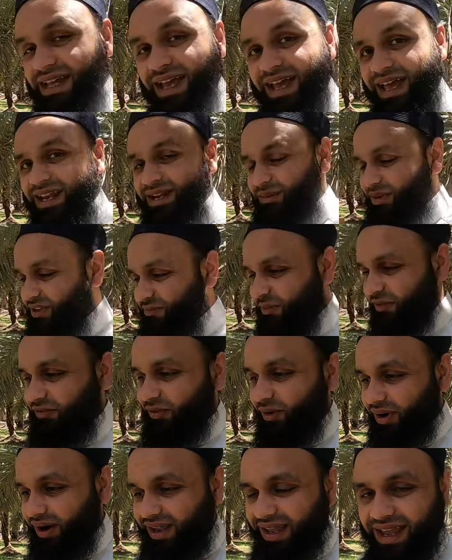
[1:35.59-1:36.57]
yeah anyways
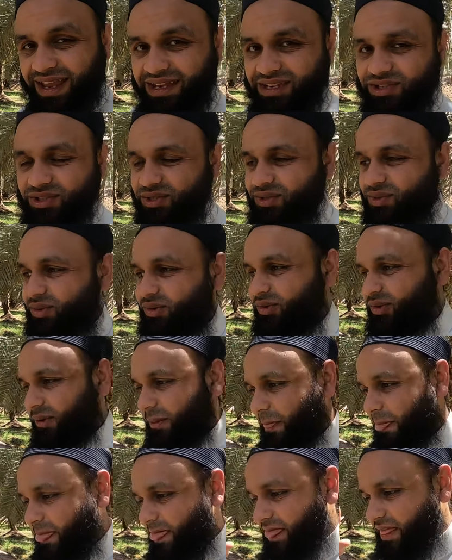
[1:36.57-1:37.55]
before i get into
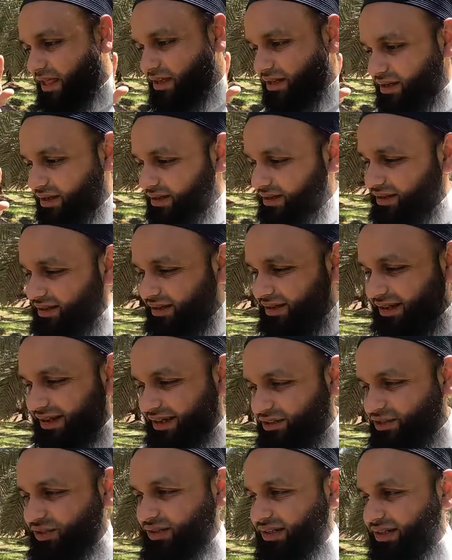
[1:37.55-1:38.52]
the
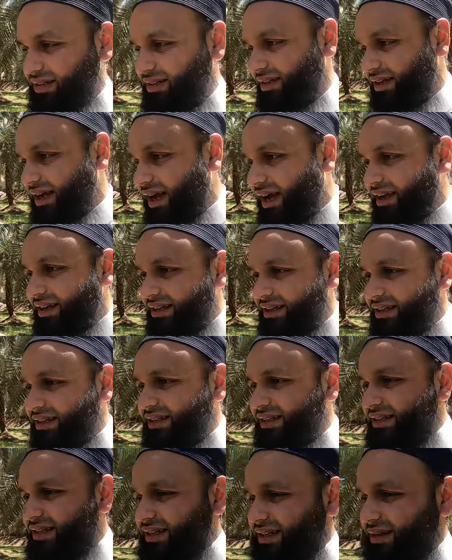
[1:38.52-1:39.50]
actual garden
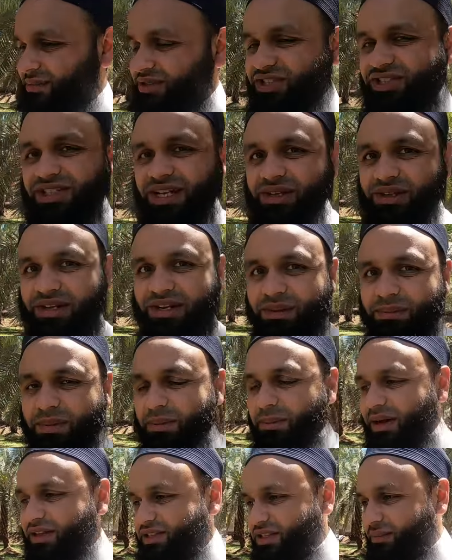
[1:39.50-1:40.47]
let me just tell you a little
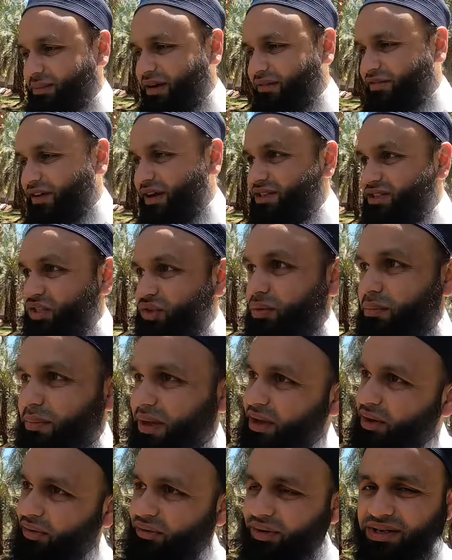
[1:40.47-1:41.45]
bit about Salman Farsi. You
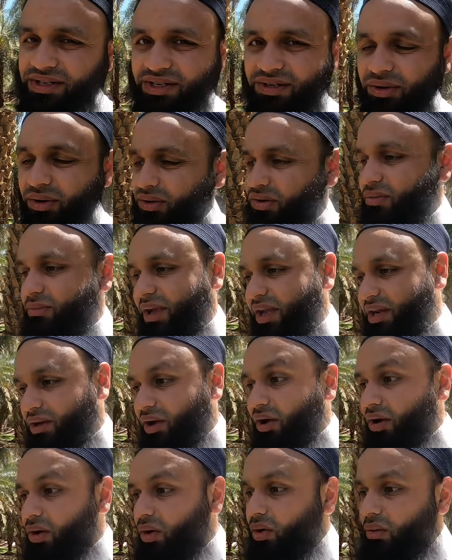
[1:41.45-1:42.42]
may already know, you may
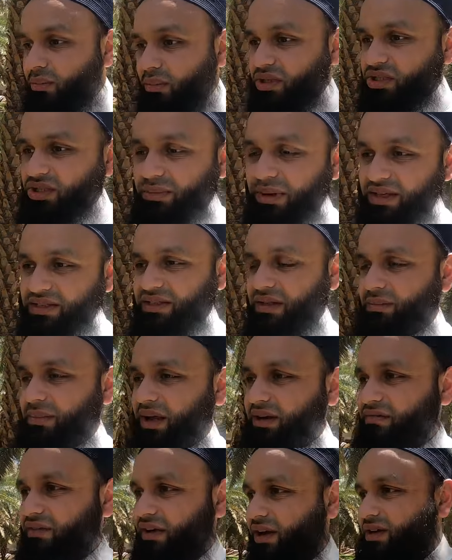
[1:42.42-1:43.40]
not know much about
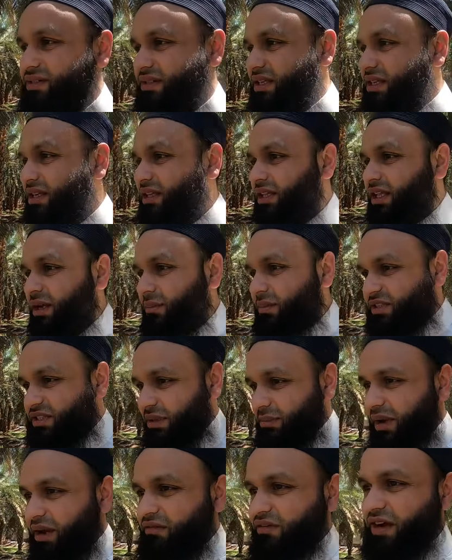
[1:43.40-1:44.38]
Salman Farsi, but
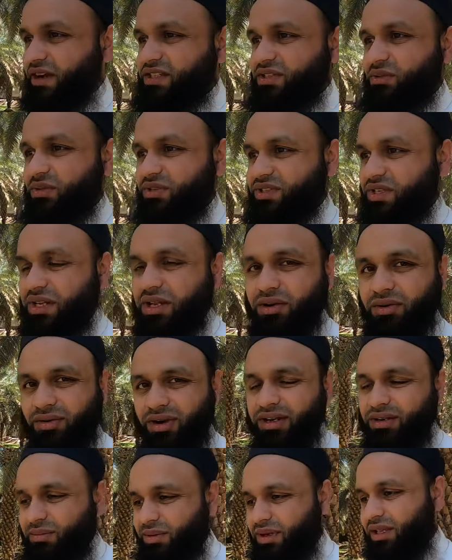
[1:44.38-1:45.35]
Salman Farsi was an
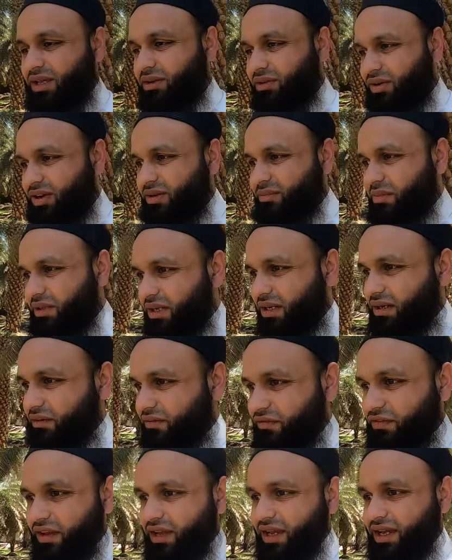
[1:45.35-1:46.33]
incredible, incredible
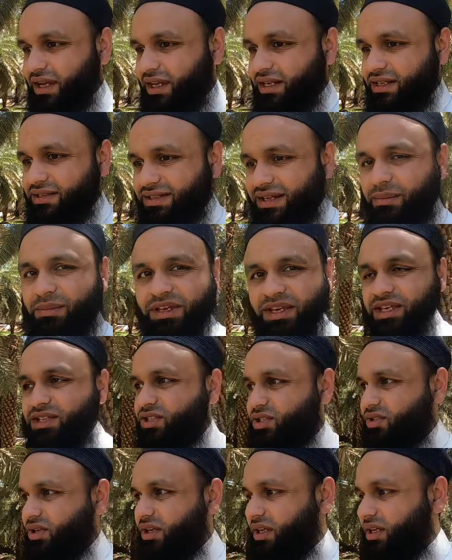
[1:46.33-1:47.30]
figure in Islamic
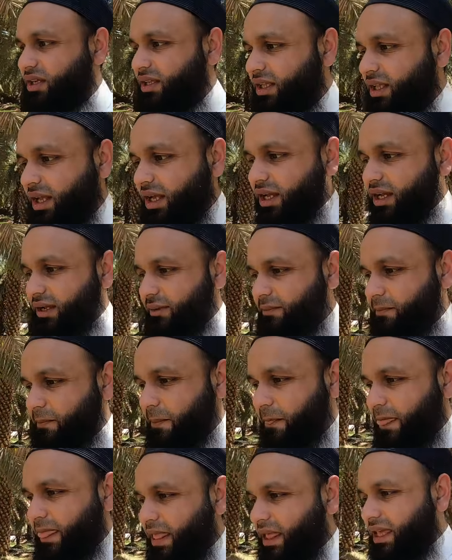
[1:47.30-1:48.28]
history.
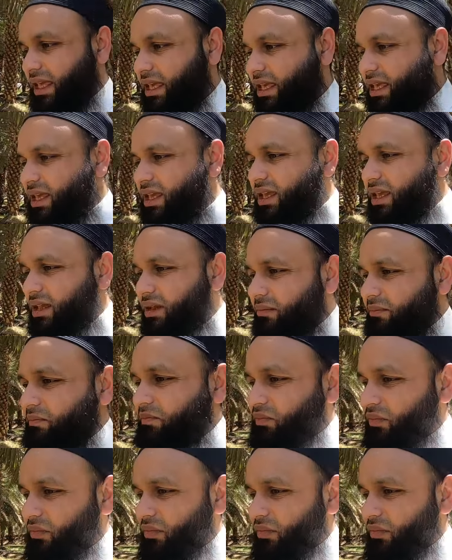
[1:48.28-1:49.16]
Um, he